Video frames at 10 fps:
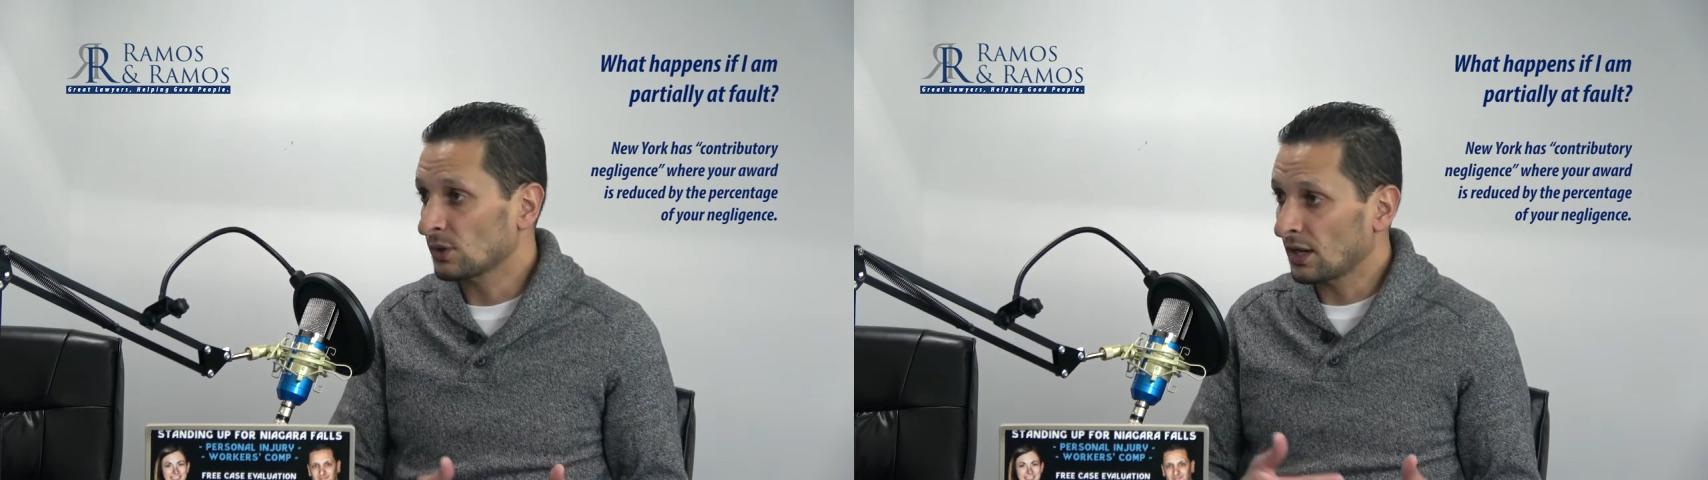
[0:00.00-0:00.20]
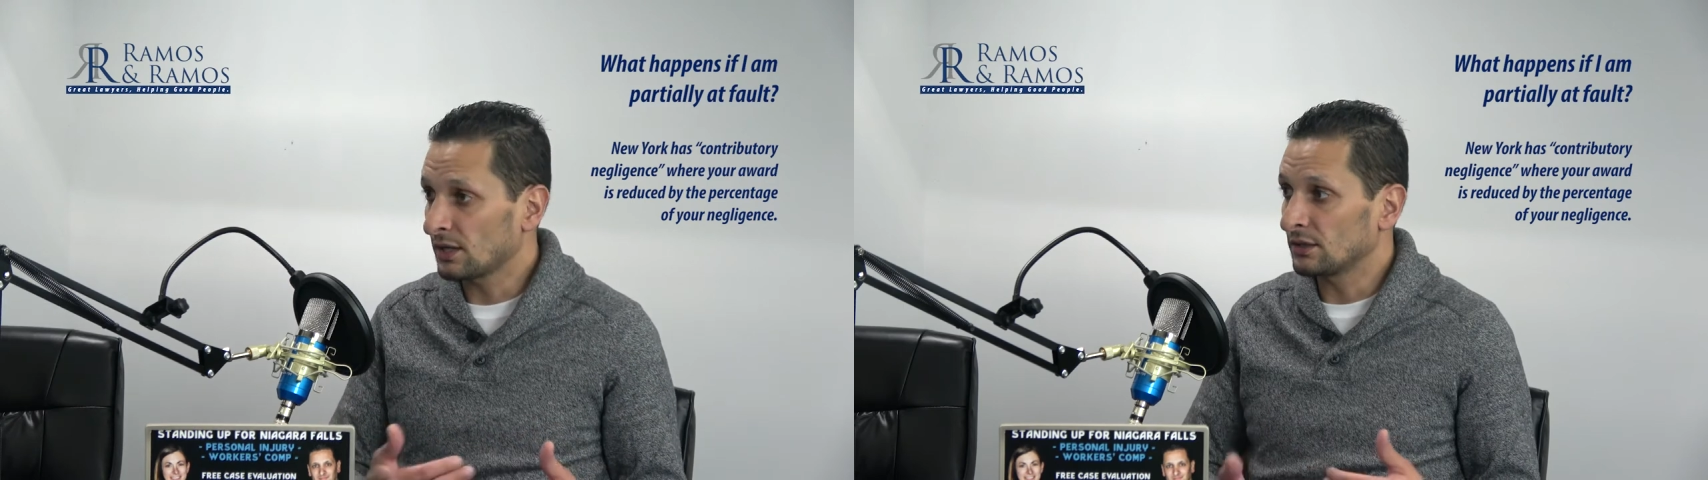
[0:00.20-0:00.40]

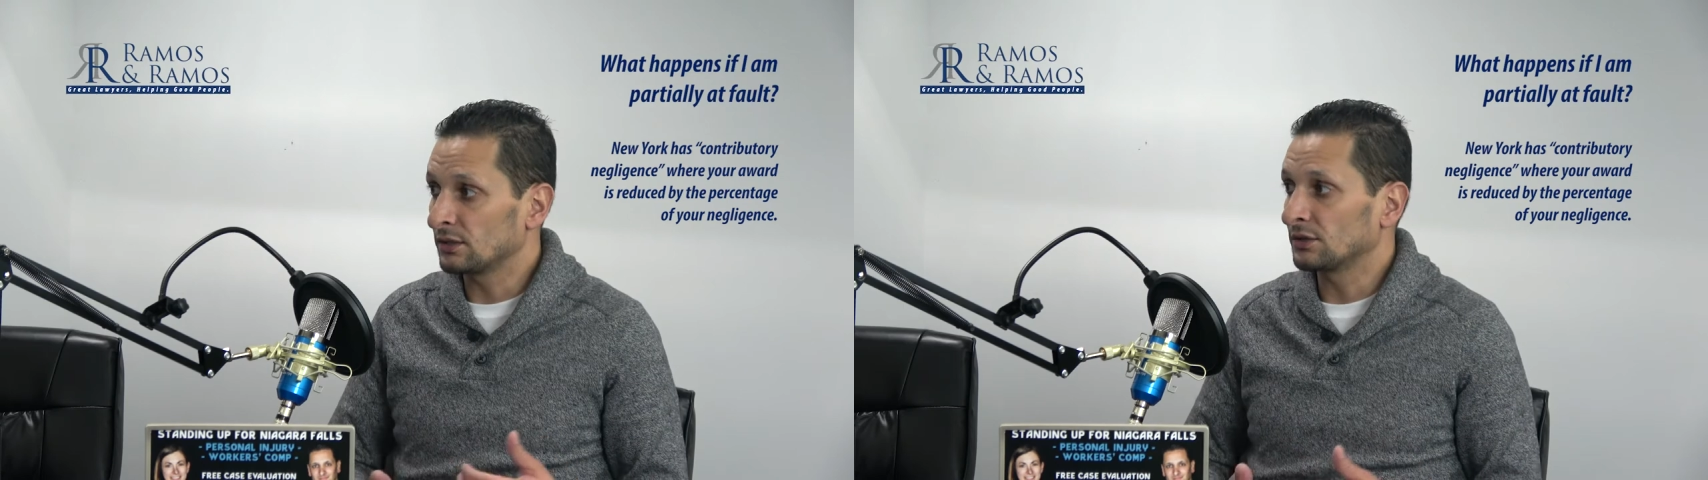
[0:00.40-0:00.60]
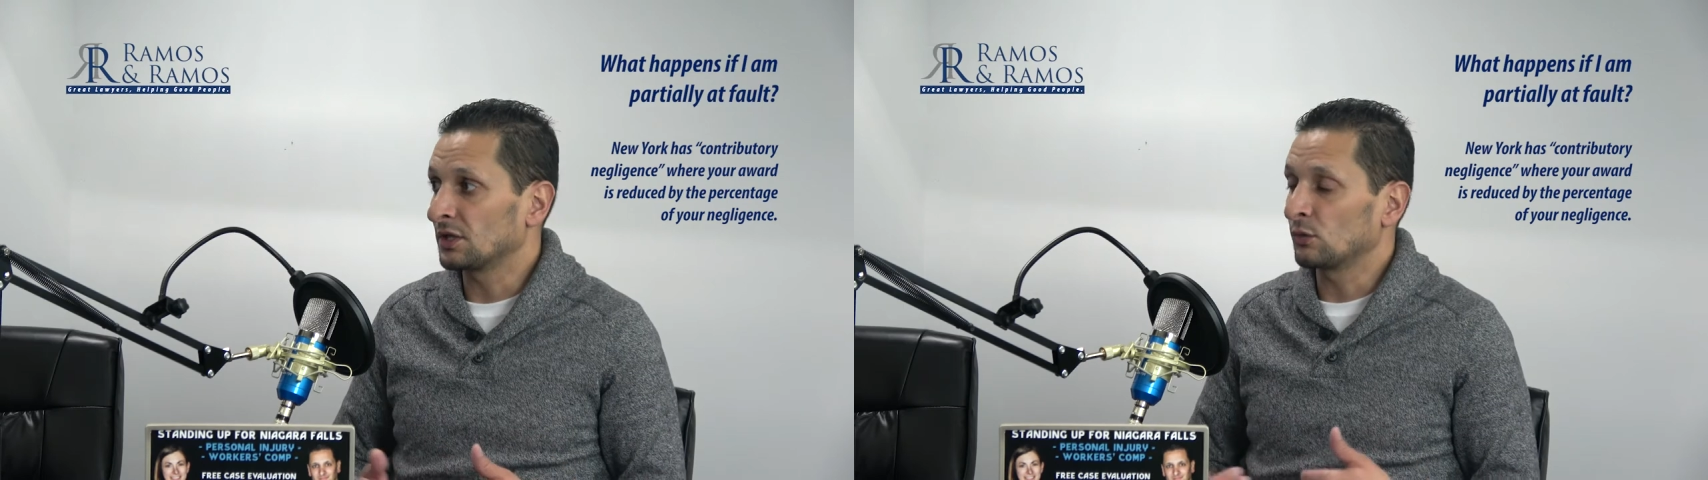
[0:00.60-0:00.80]

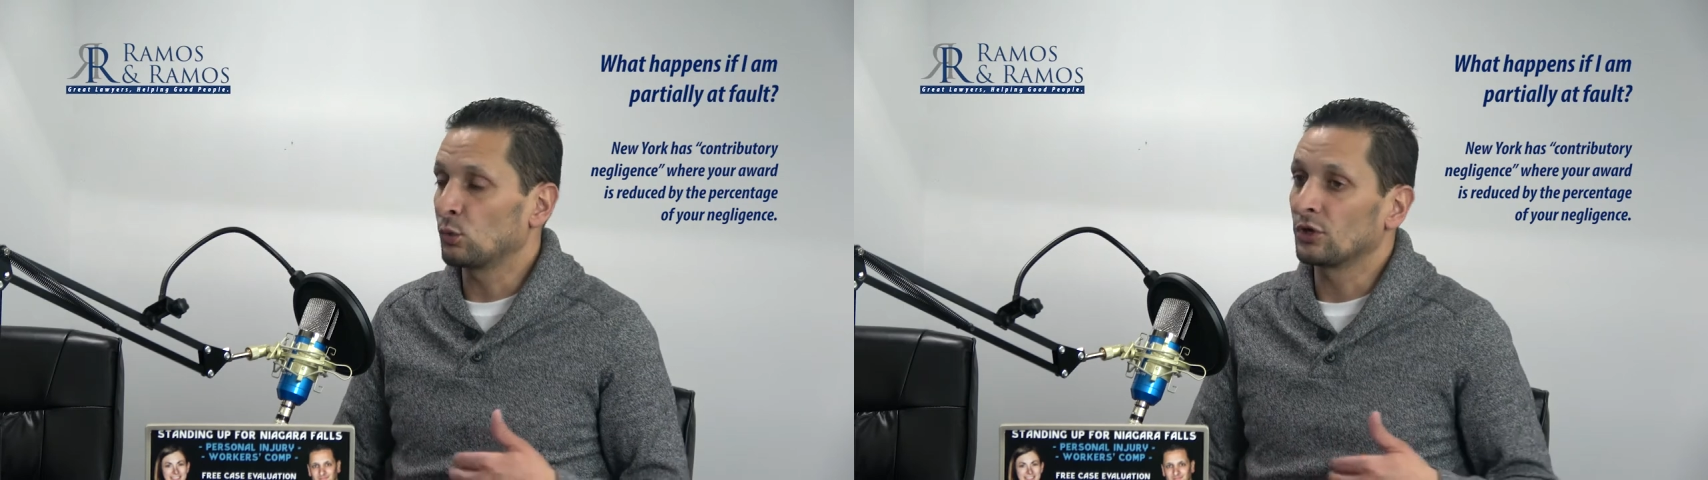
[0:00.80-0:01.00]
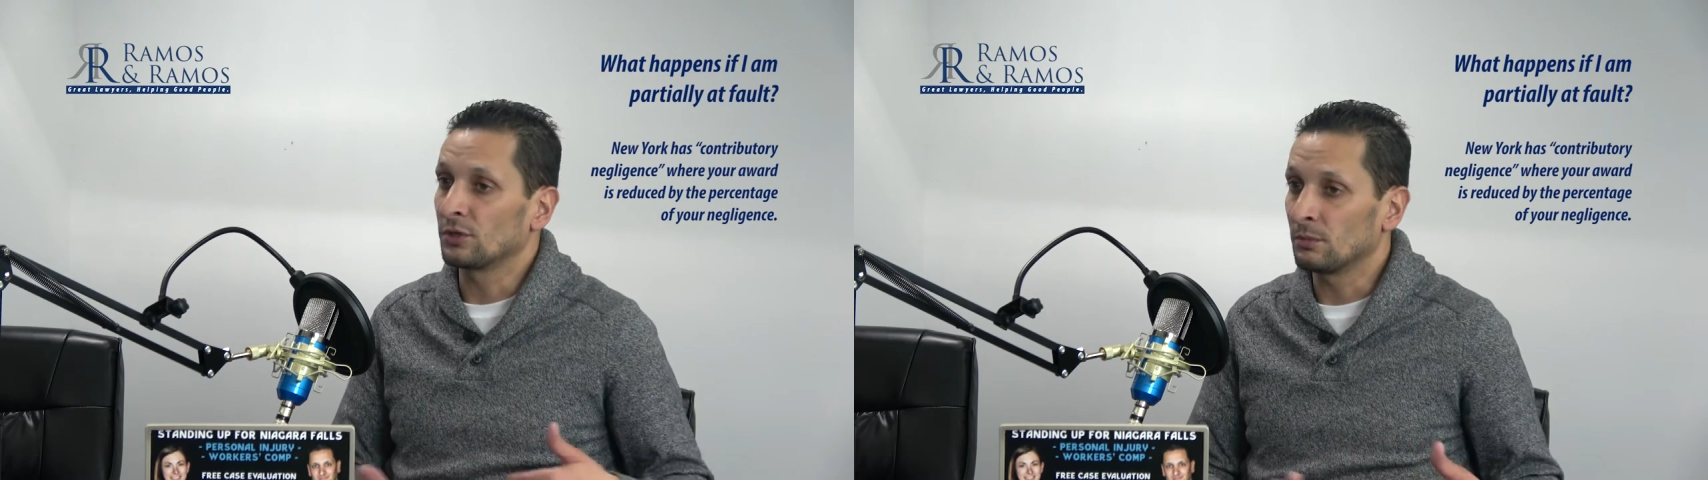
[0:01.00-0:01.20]
trial and they
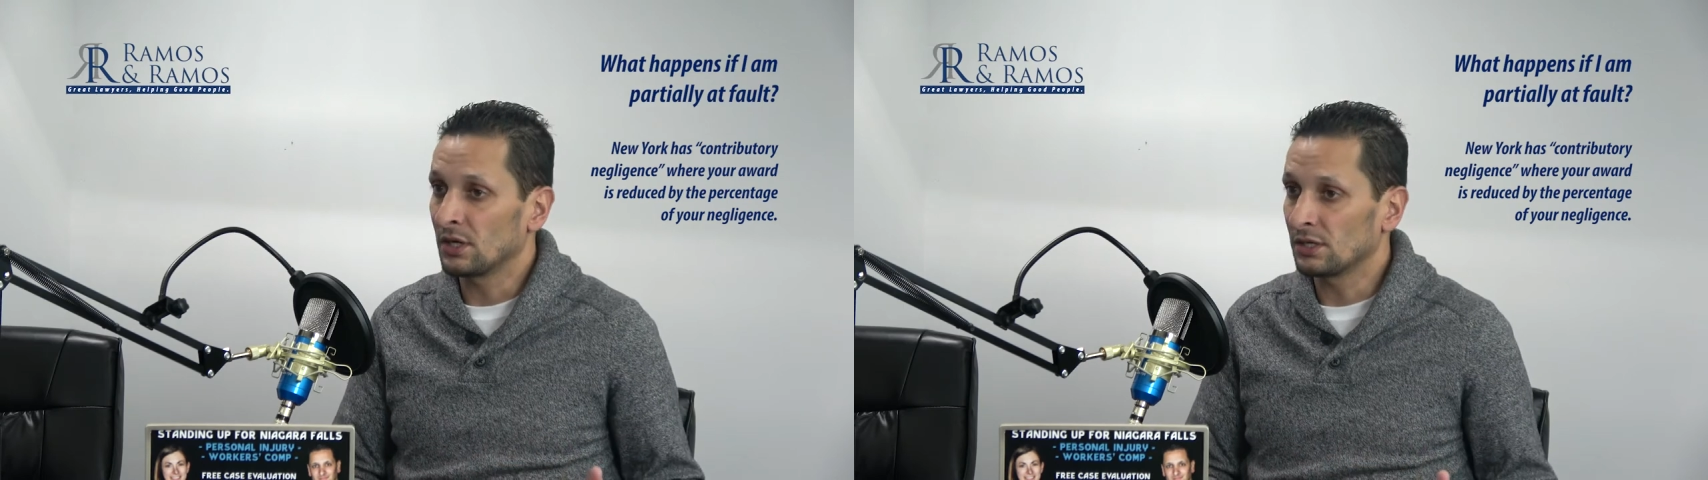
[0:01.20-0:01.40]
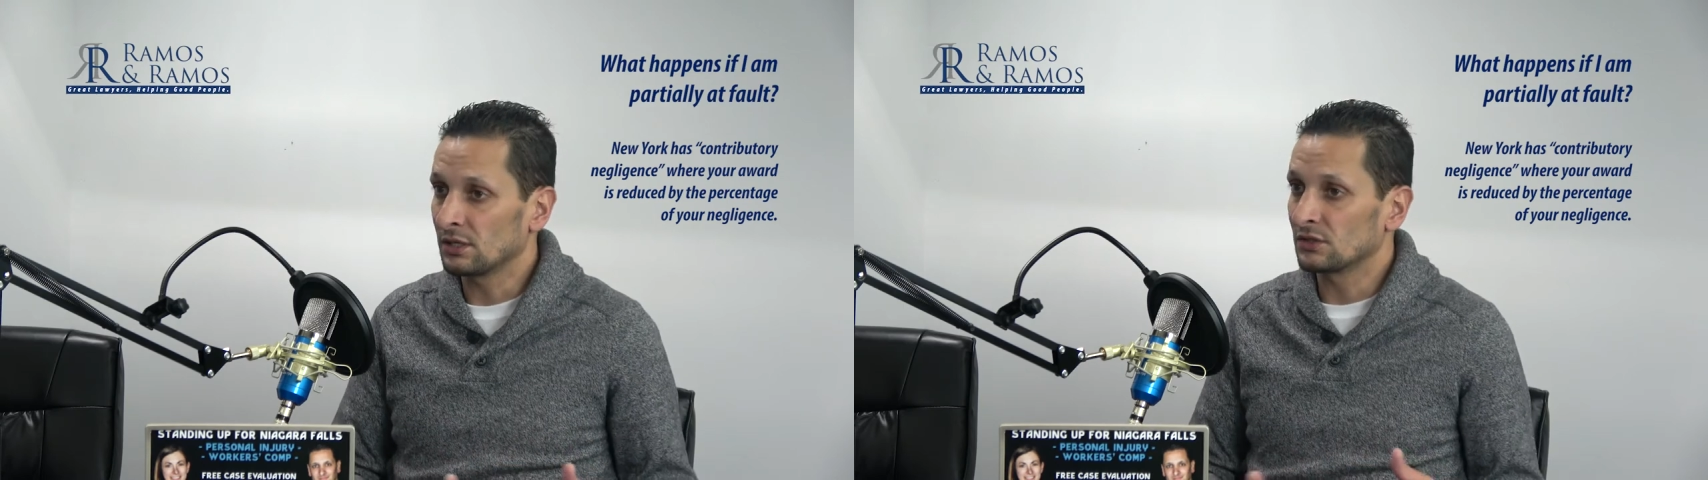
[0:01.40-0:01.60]
awarded
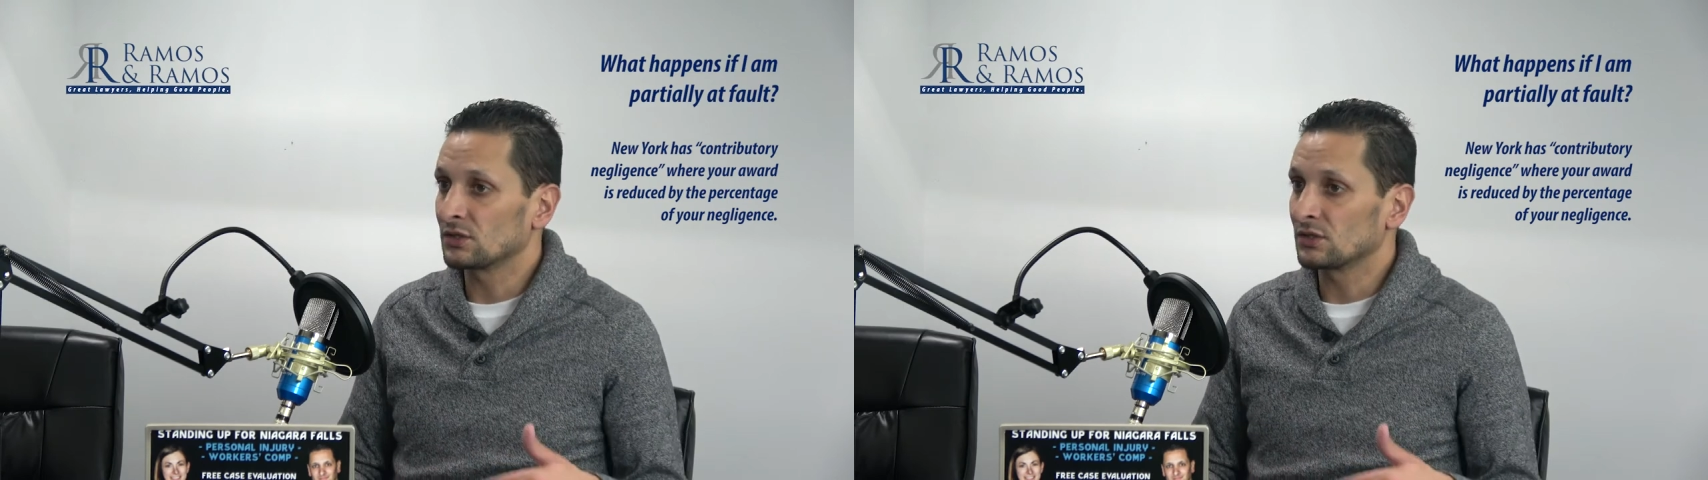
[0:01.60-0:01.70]
money that